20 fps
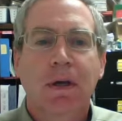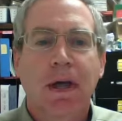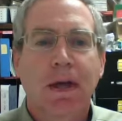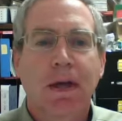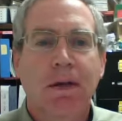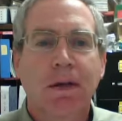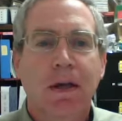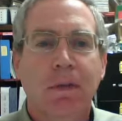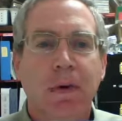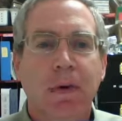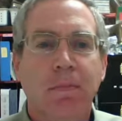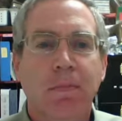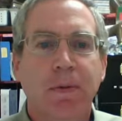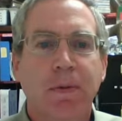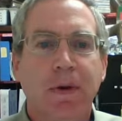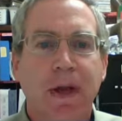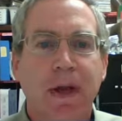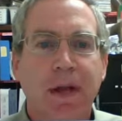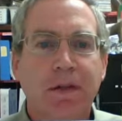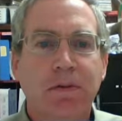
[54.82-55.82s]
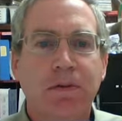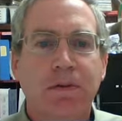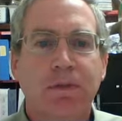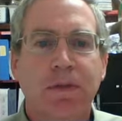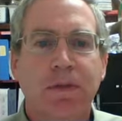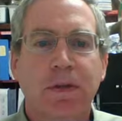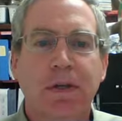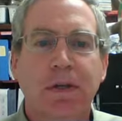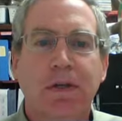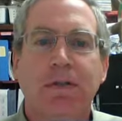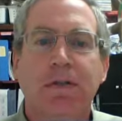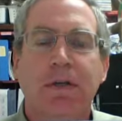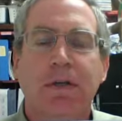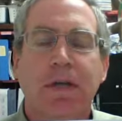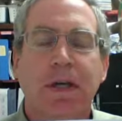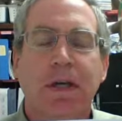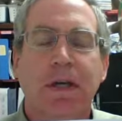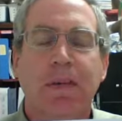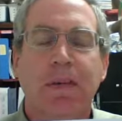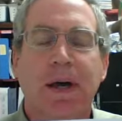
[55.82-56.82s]
how to come up with an answer for this
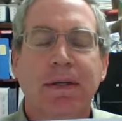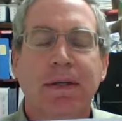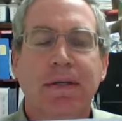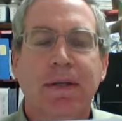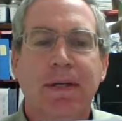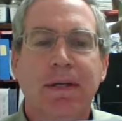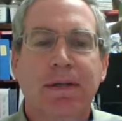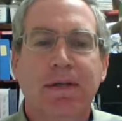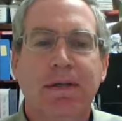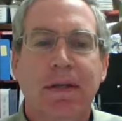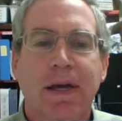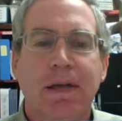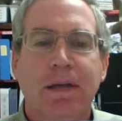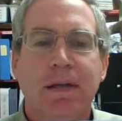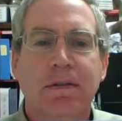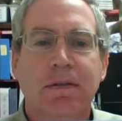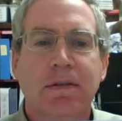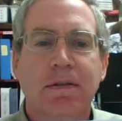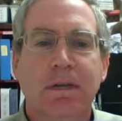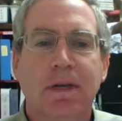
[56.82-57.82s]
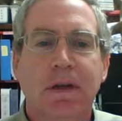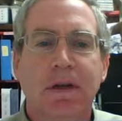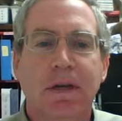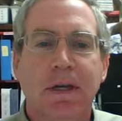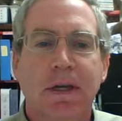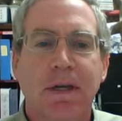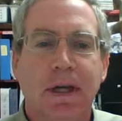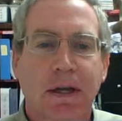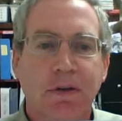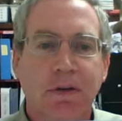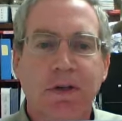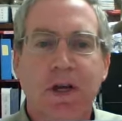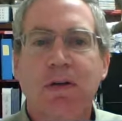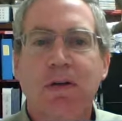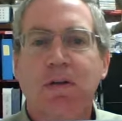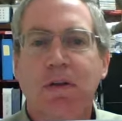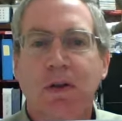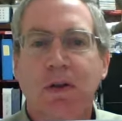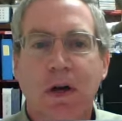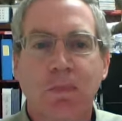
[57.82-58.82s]
in about 10 seconds. And I'll
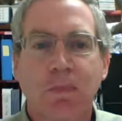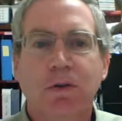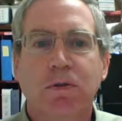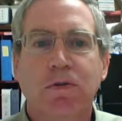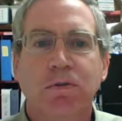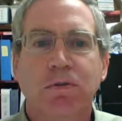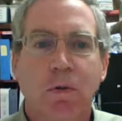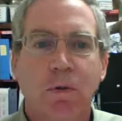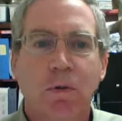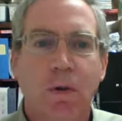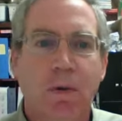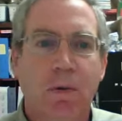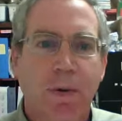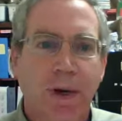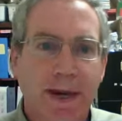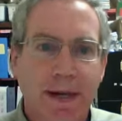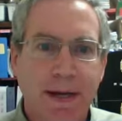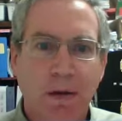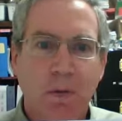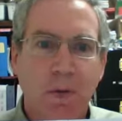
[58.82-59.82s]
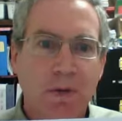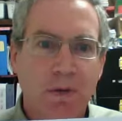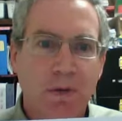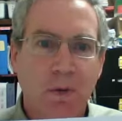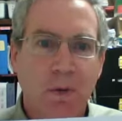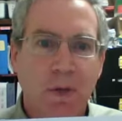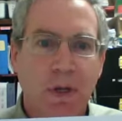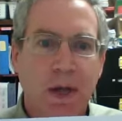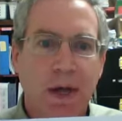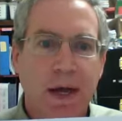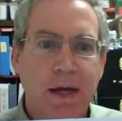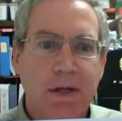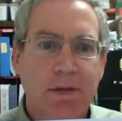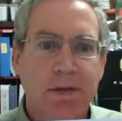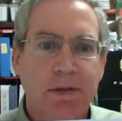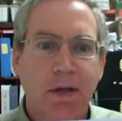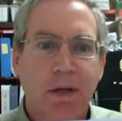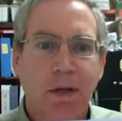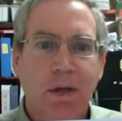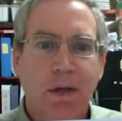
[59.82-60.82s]
change the numbers for when I quiz you in
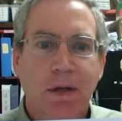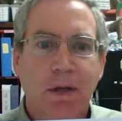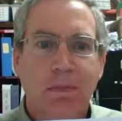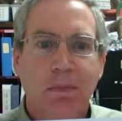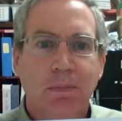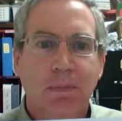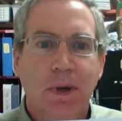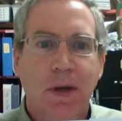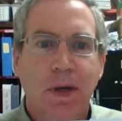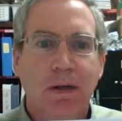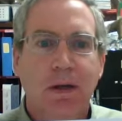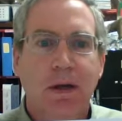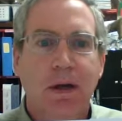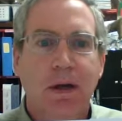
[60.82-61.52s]
class, but